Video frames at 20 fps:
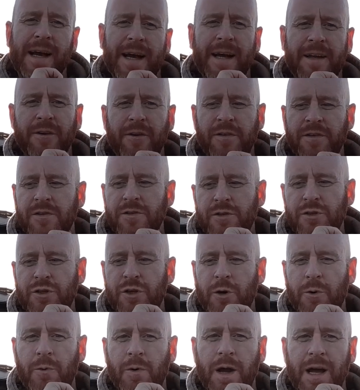nothing to
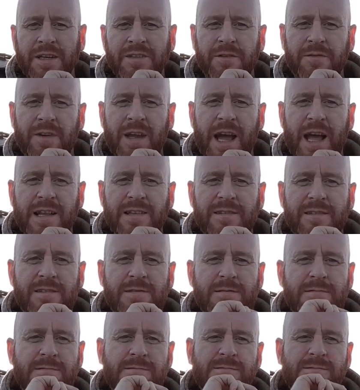show as of yet.
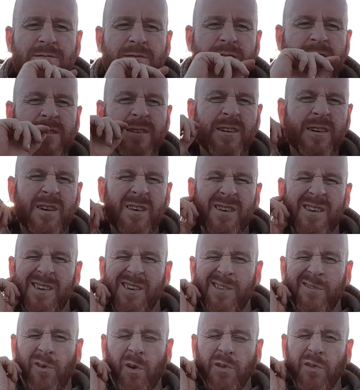
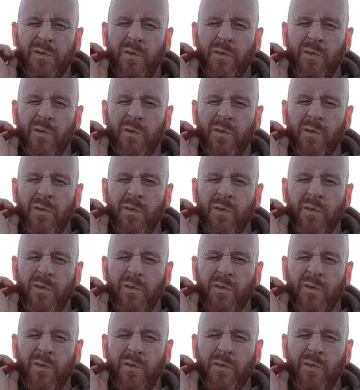Rods